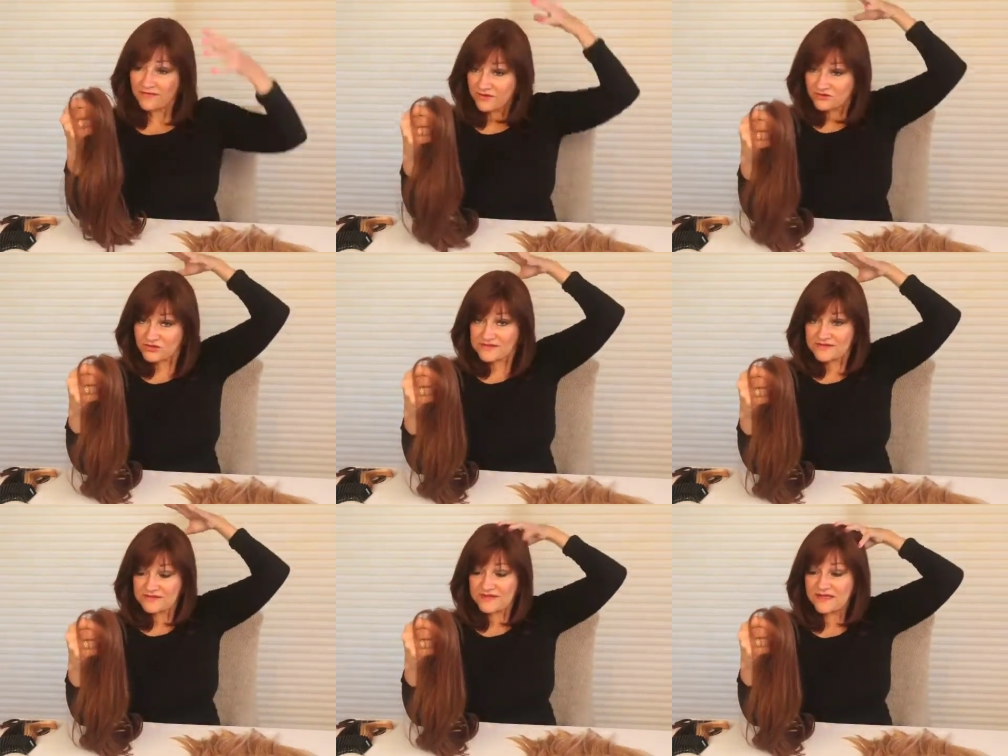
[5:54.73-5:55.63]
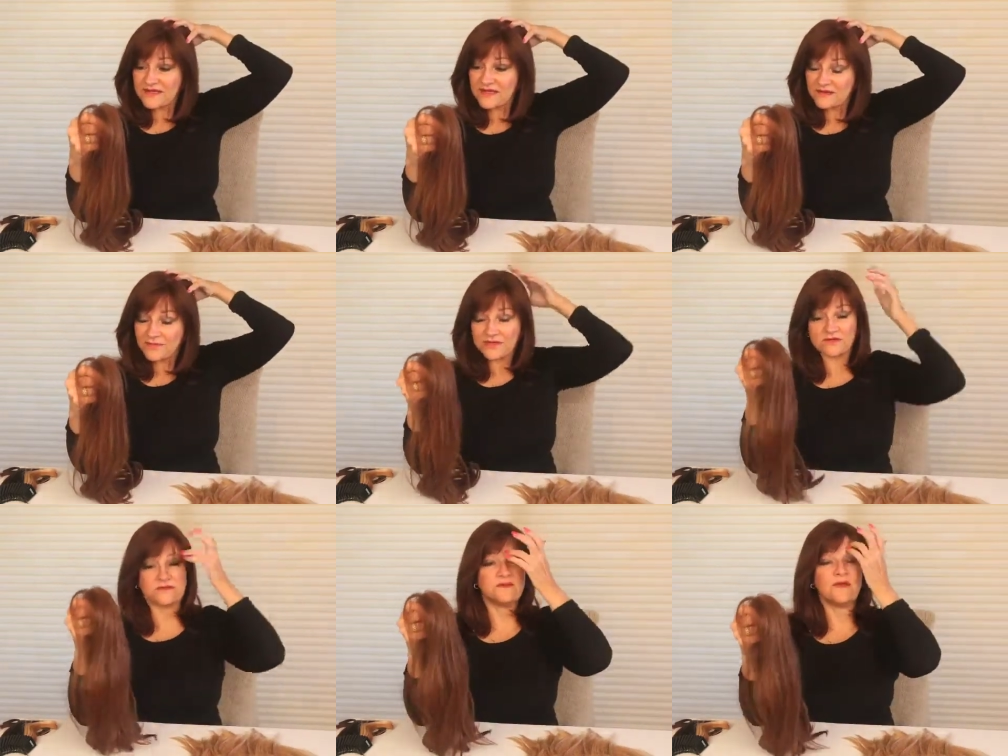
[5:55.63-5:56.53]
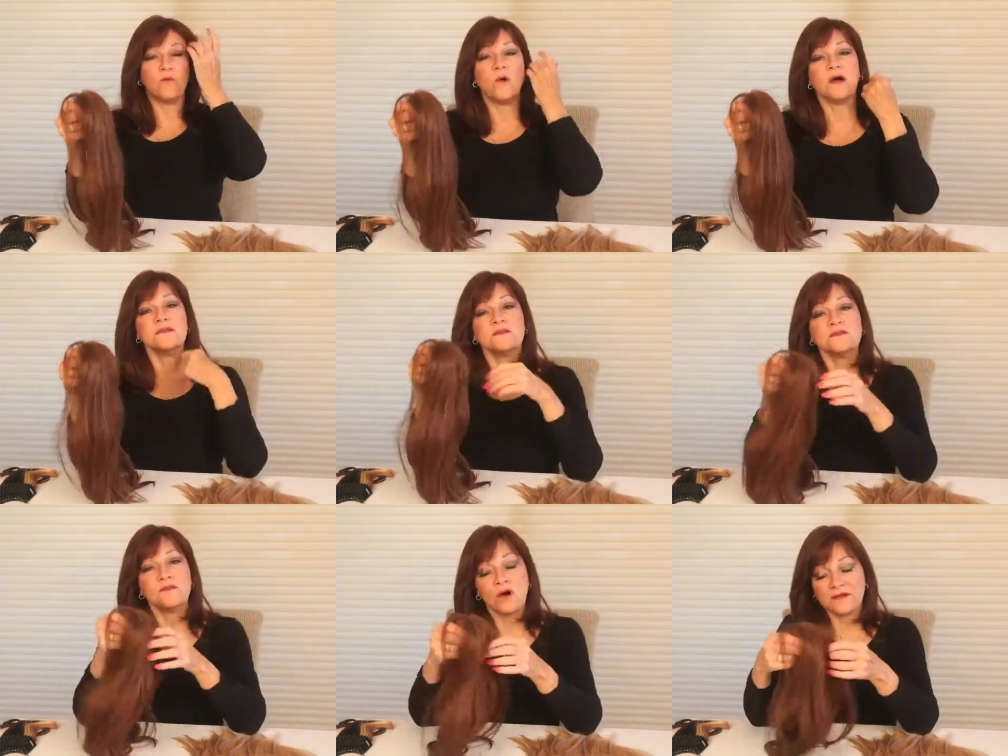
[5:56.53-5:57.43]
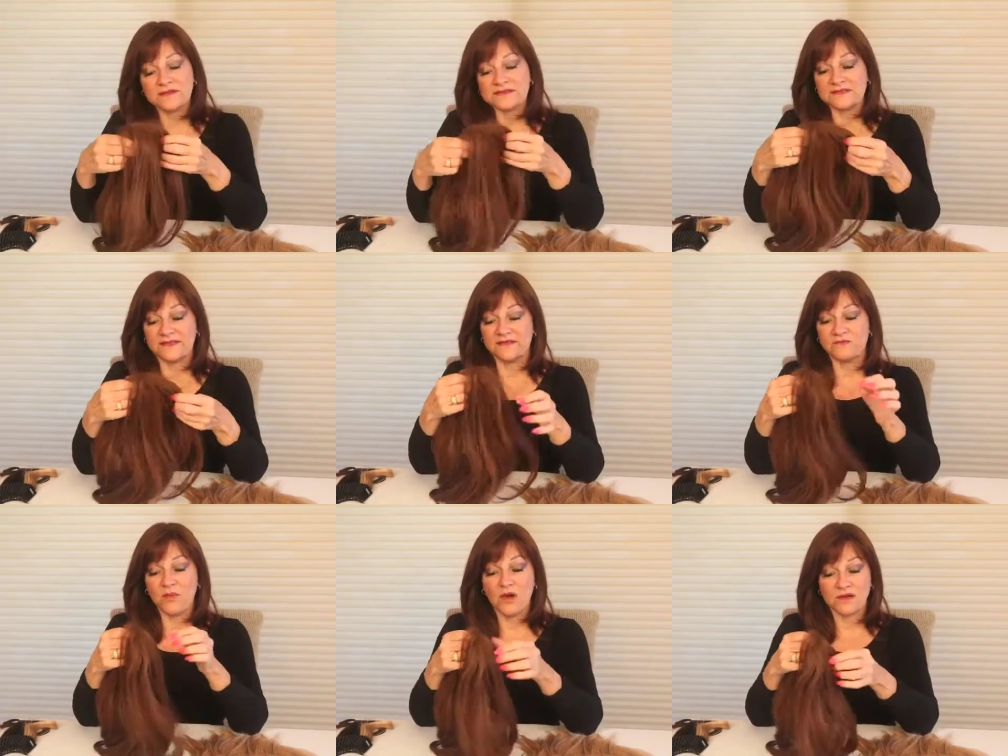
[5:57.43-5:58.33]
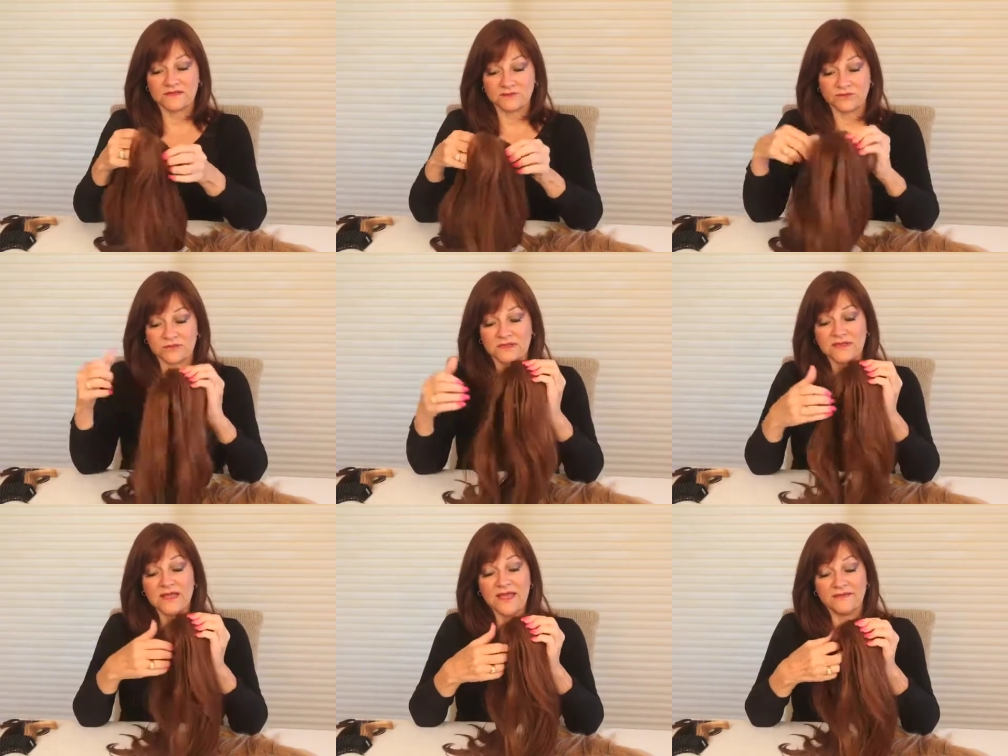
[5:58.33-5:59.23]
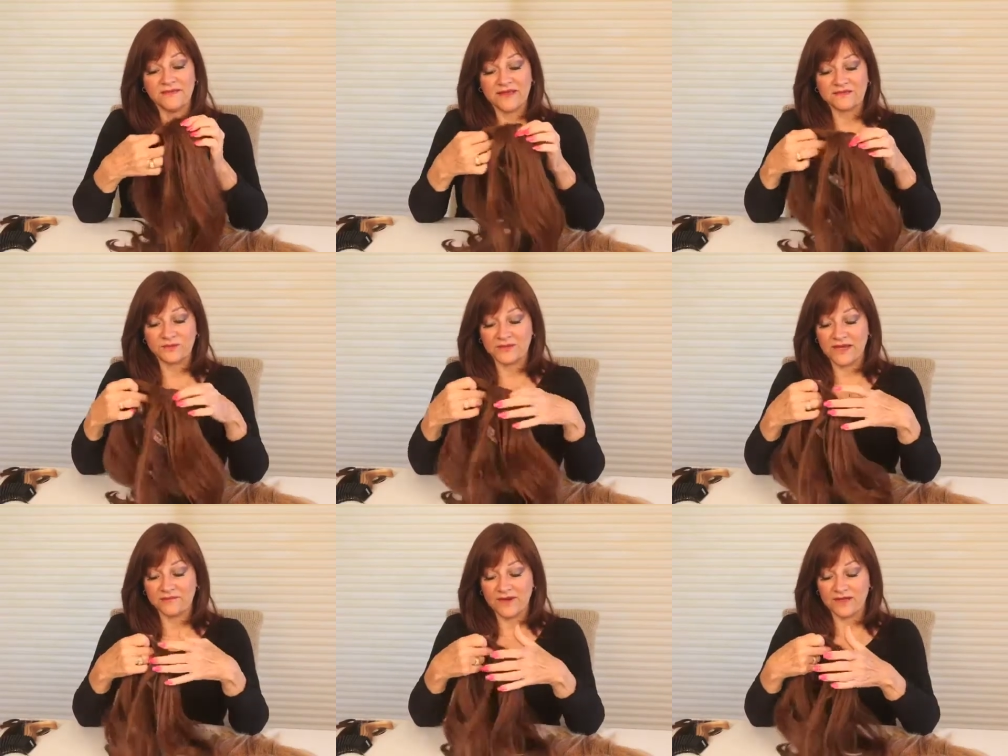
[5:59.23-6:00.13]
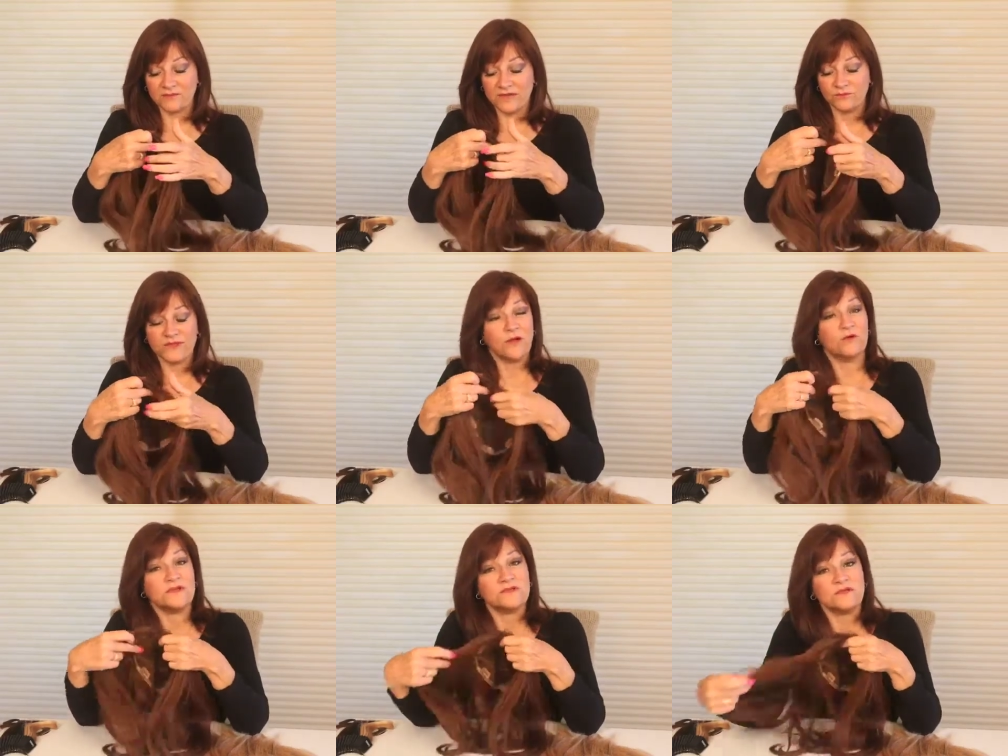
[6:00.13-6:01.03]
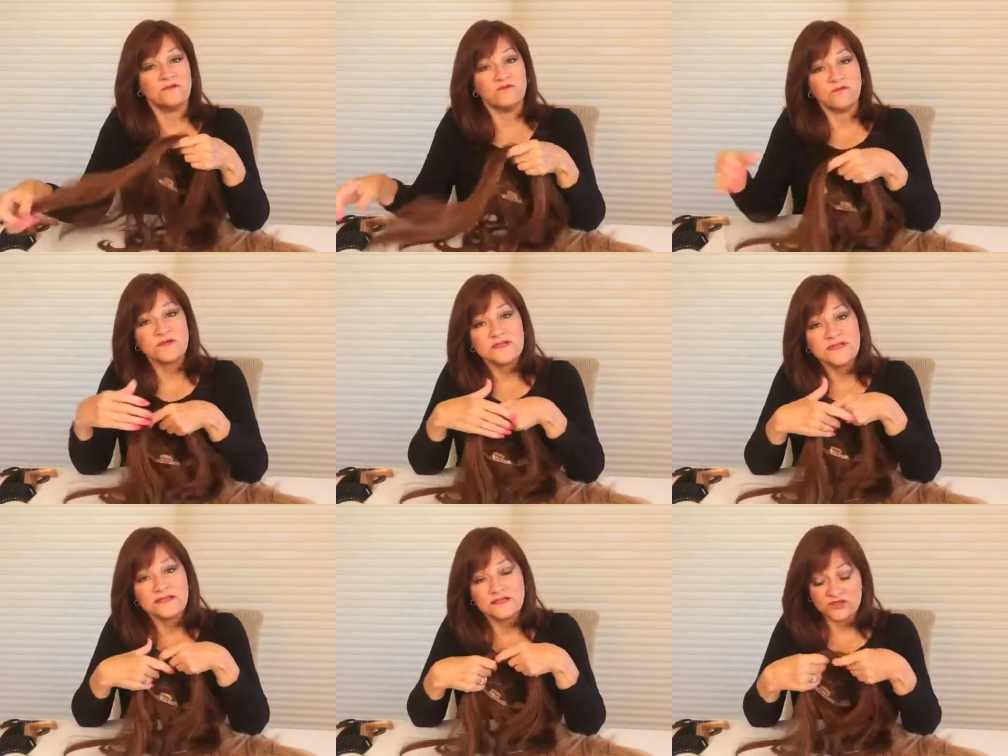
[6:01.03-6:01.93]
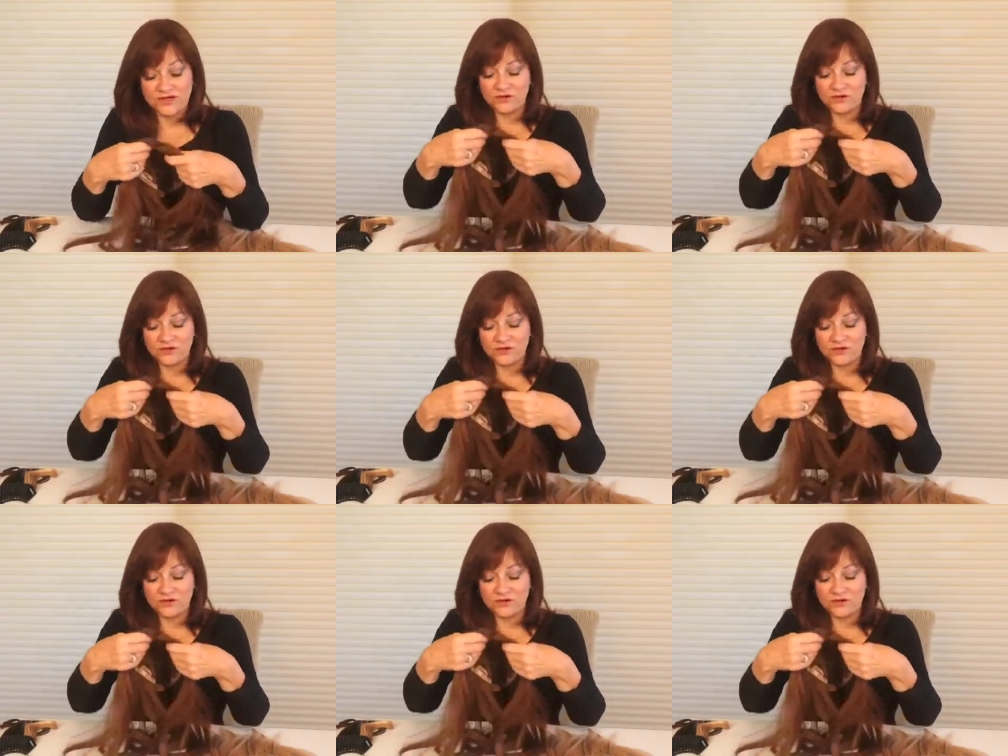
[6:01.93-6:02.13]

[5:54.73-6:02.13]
They're just thinning up here, so they want the longest length possible. And that's when I recommend we go into the 14 inch